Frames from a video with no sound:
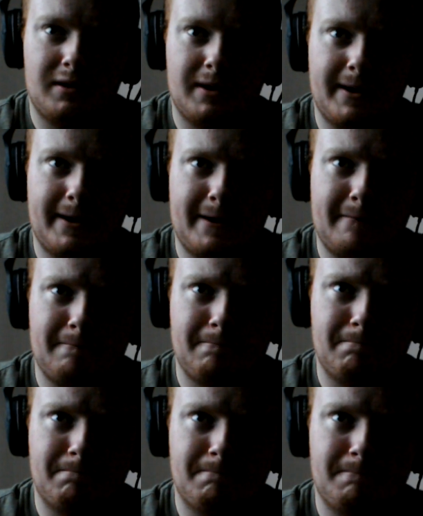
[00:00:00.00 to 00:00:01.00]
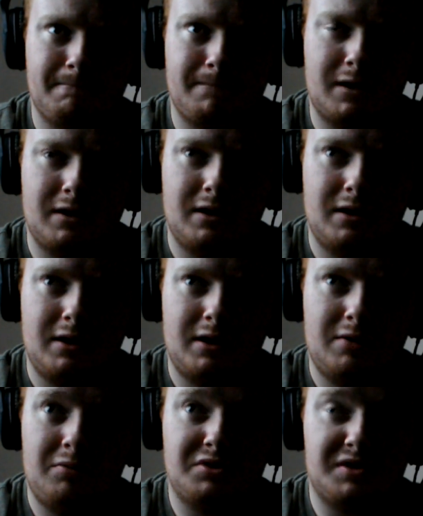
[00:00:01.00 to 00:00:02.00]

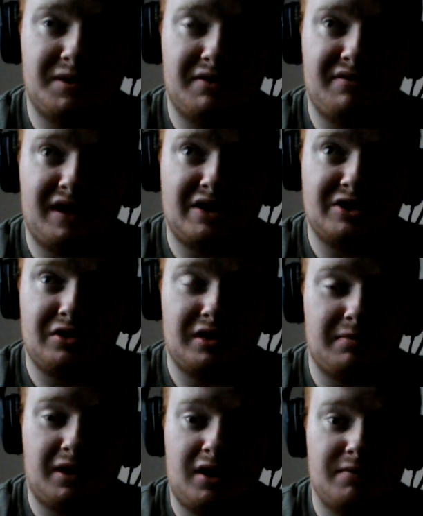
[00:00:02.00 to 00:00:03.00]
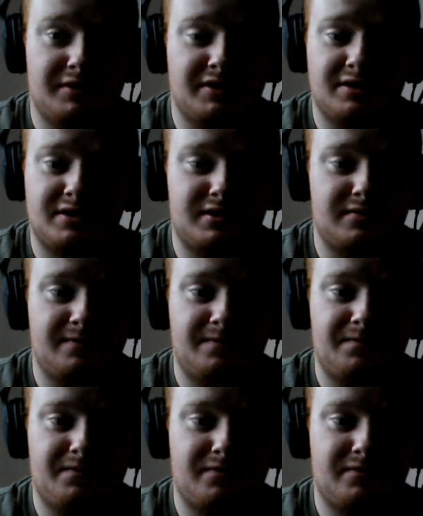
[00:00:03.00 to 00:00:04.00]
But to be fair, Jolyon Palmer's...
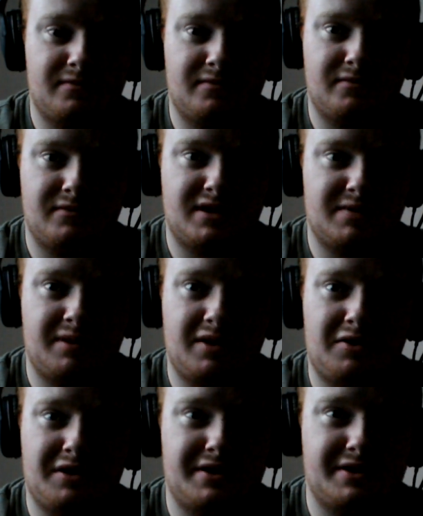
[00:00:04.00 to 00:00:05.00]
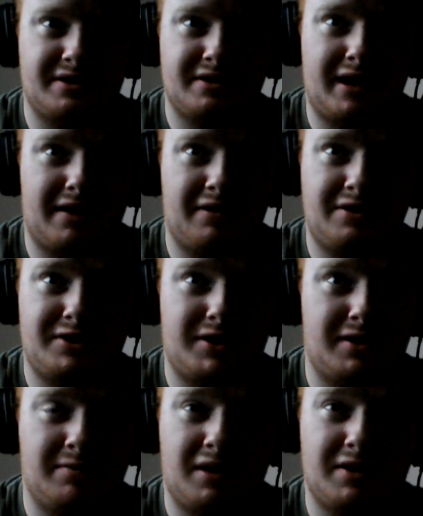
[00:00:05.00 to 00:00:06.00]
To be honest, I think
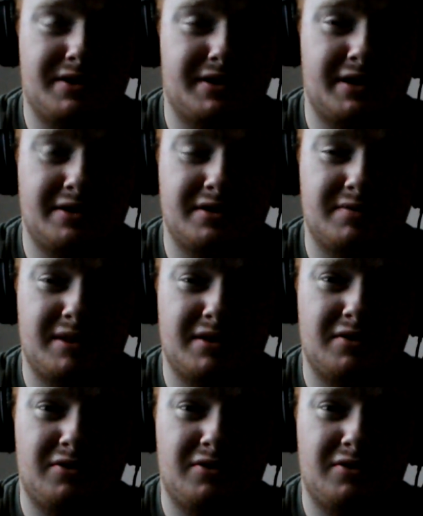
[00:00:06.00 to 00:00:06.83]
Jolyon Palmer's season's been